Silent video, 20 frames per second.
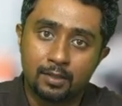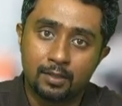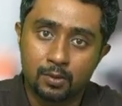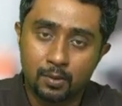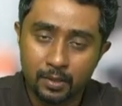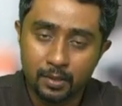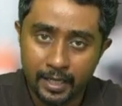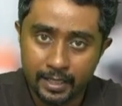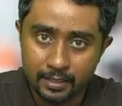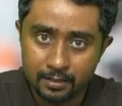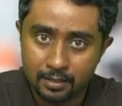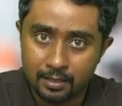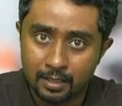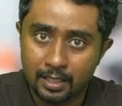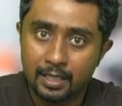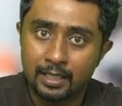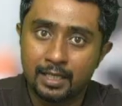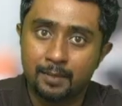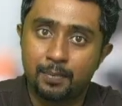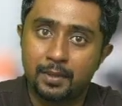So
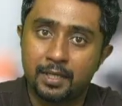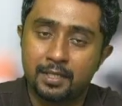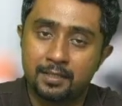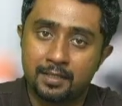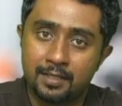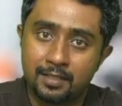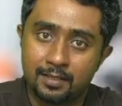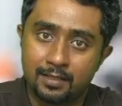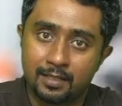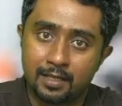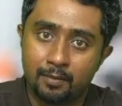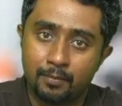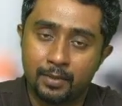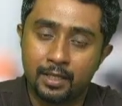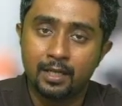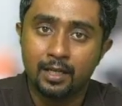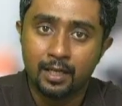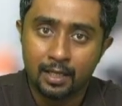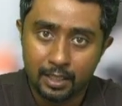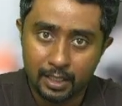extra depreciation is
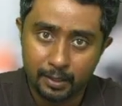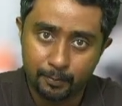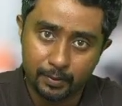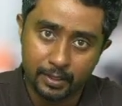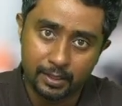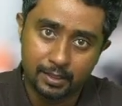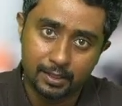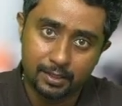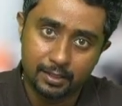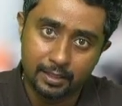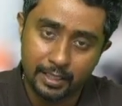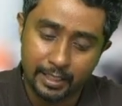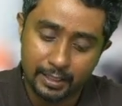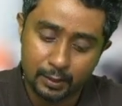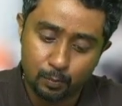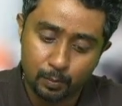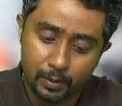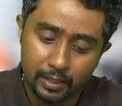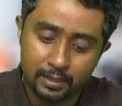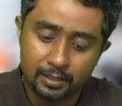coming, depreciation
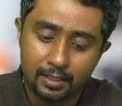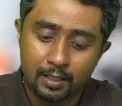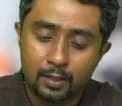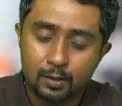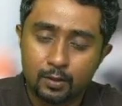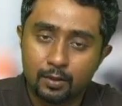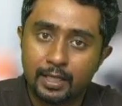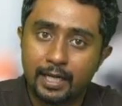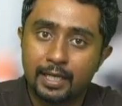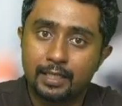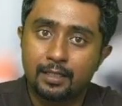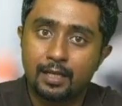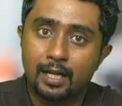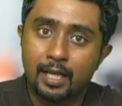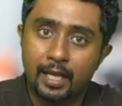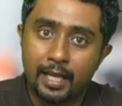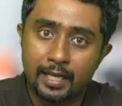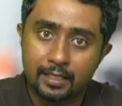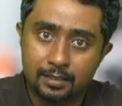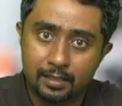expense. So that
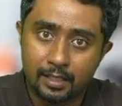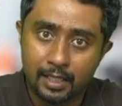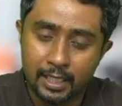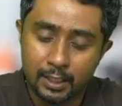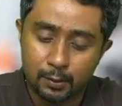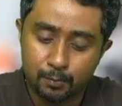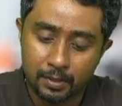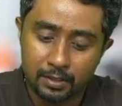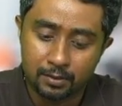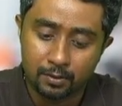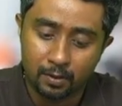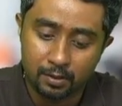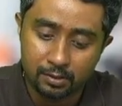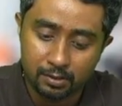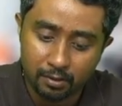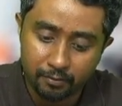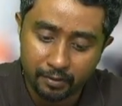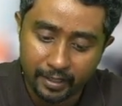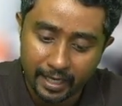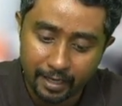extra expense
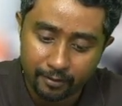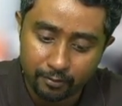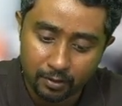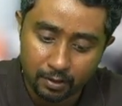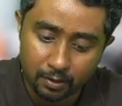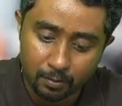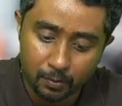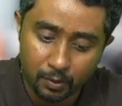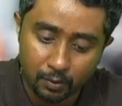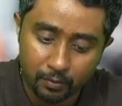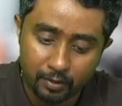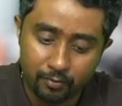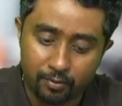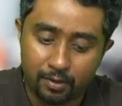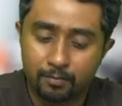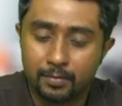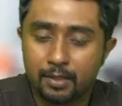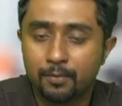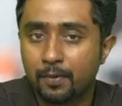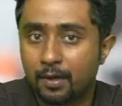also we have to remove it
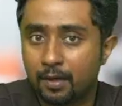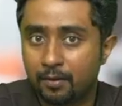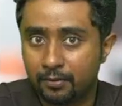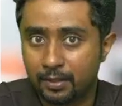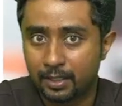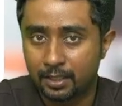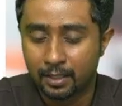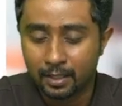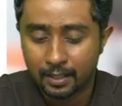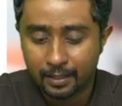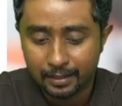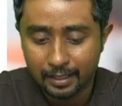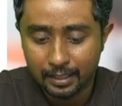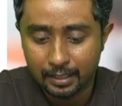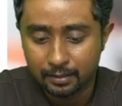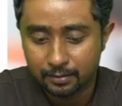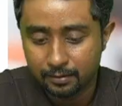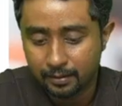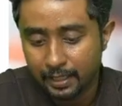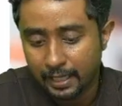from the profit. That
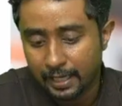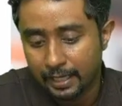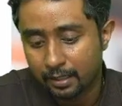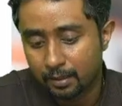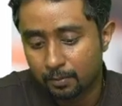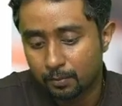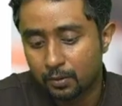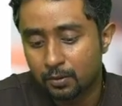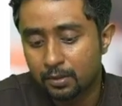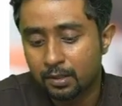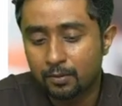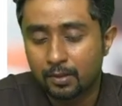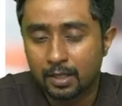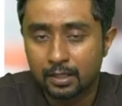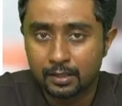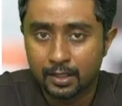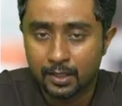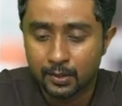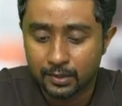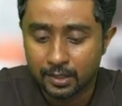is why I removed
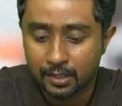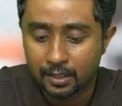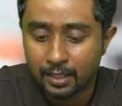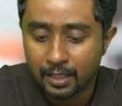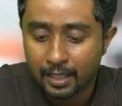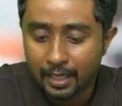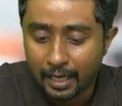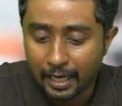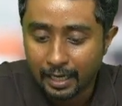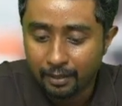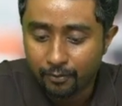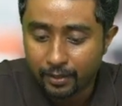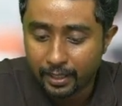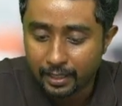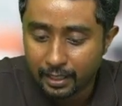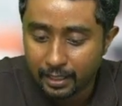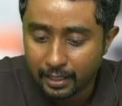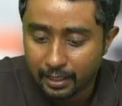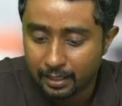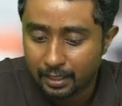1,000. And
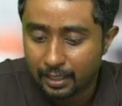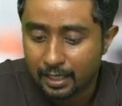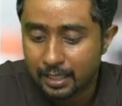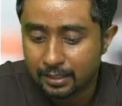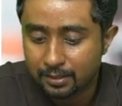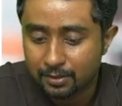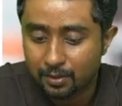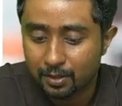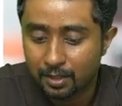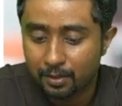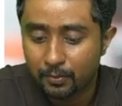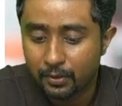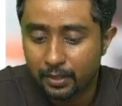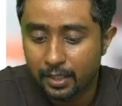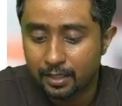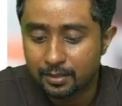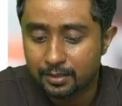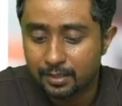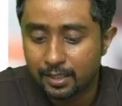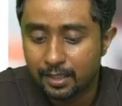finally in the last column you
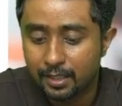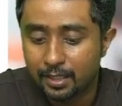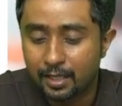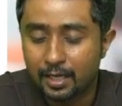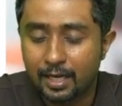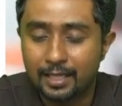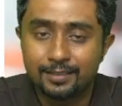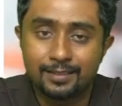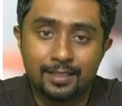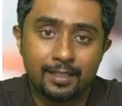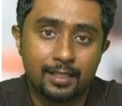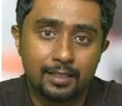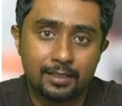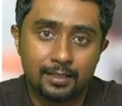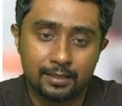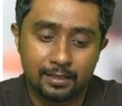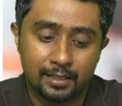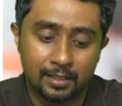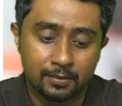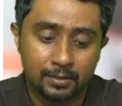can see here as
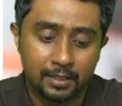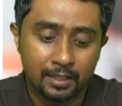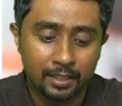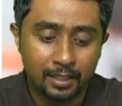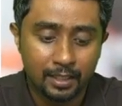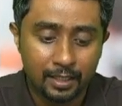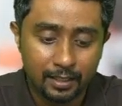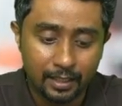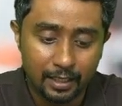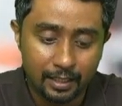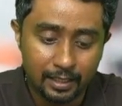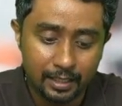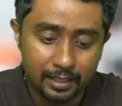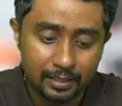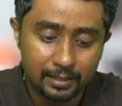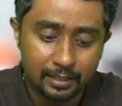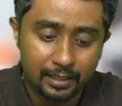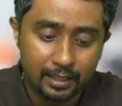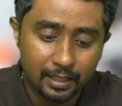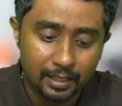36,000. That
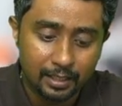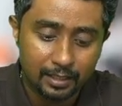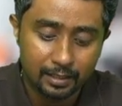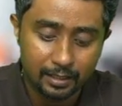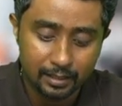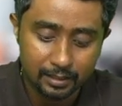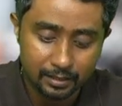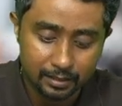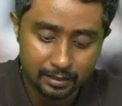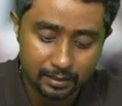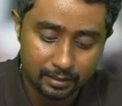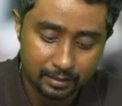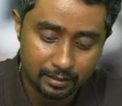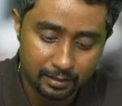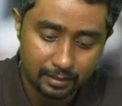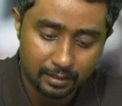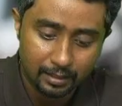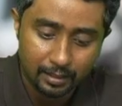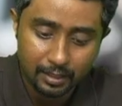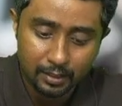is this
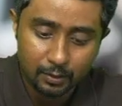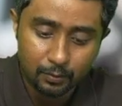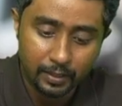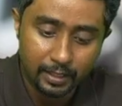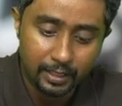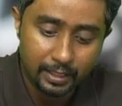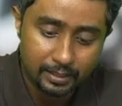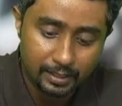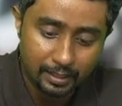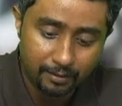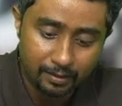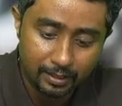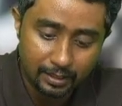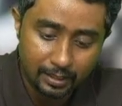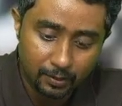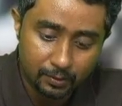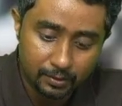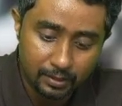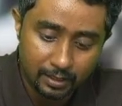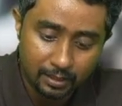
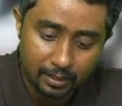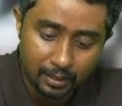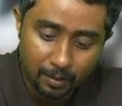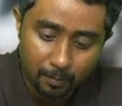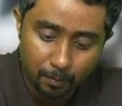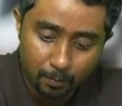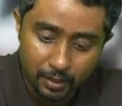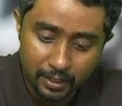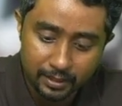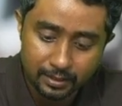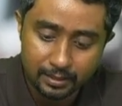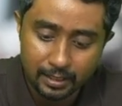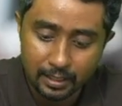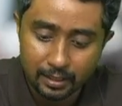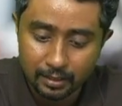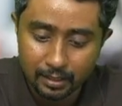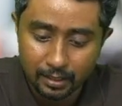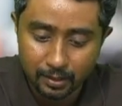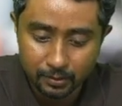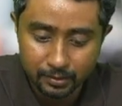27,000 plus
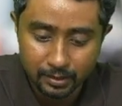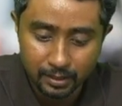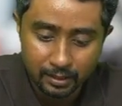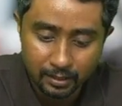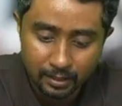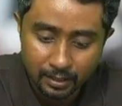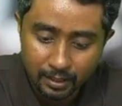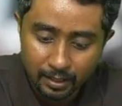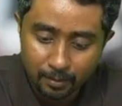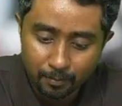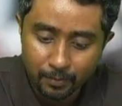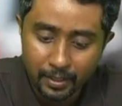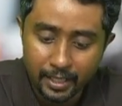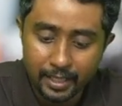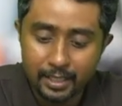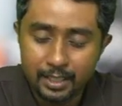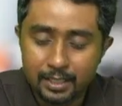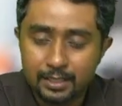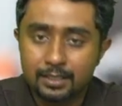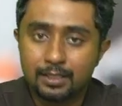10,000
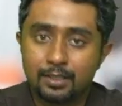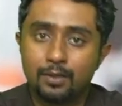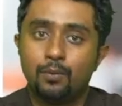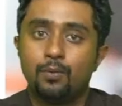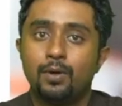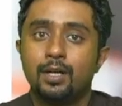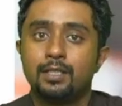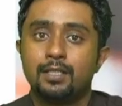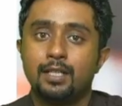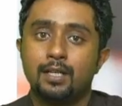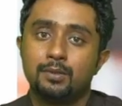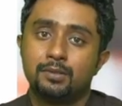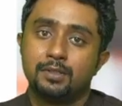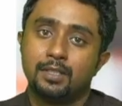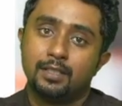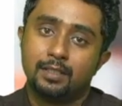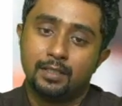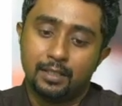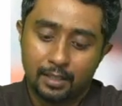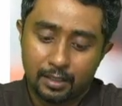minus
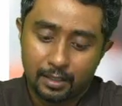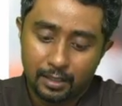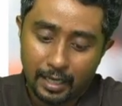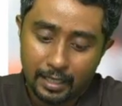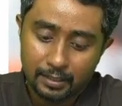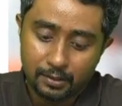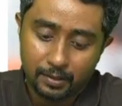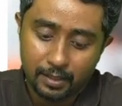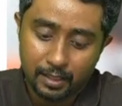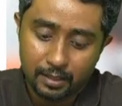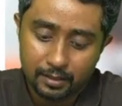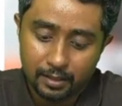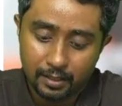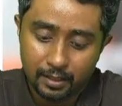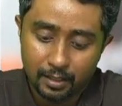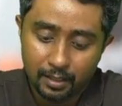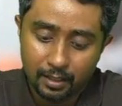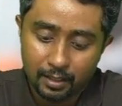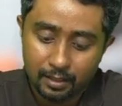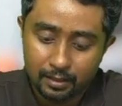1,000. As you can see
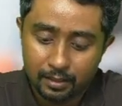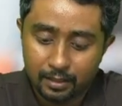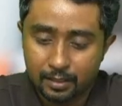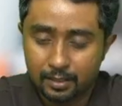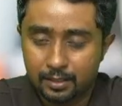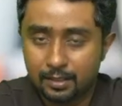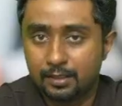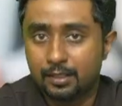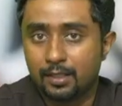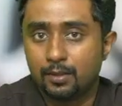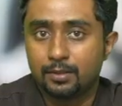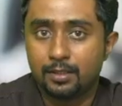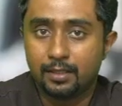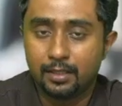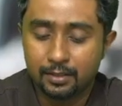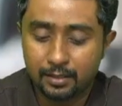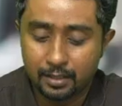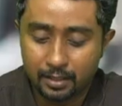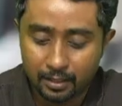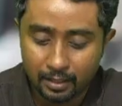here, 36,000
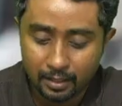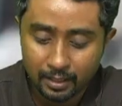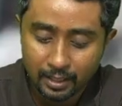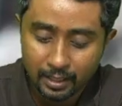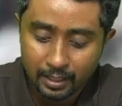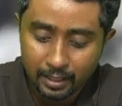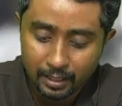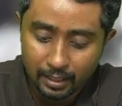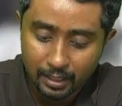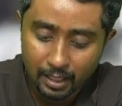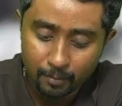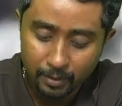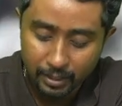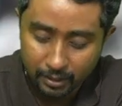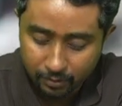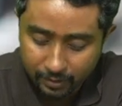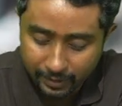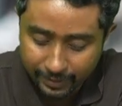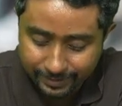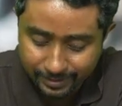is there. Coming
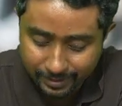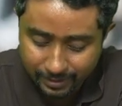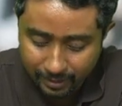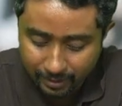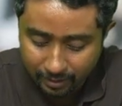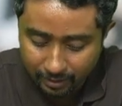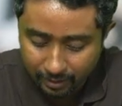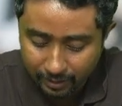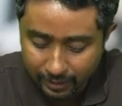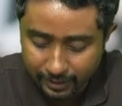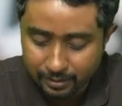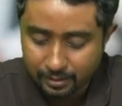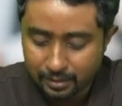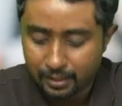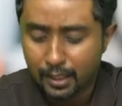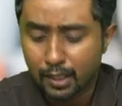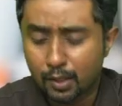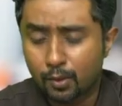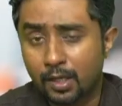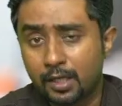to next year. Next
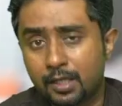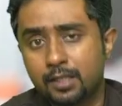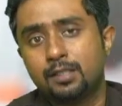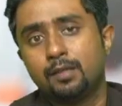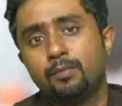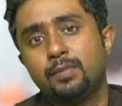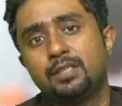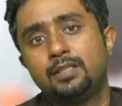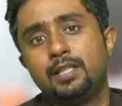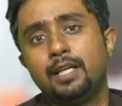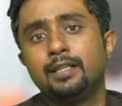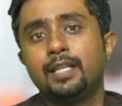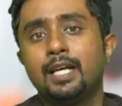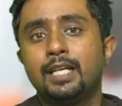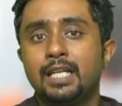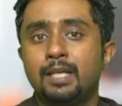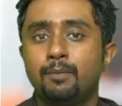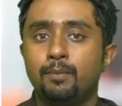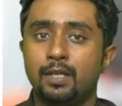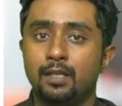year, what is the mistake that
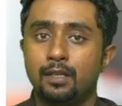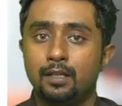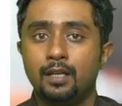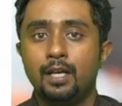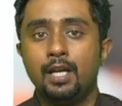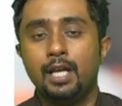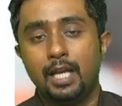I made?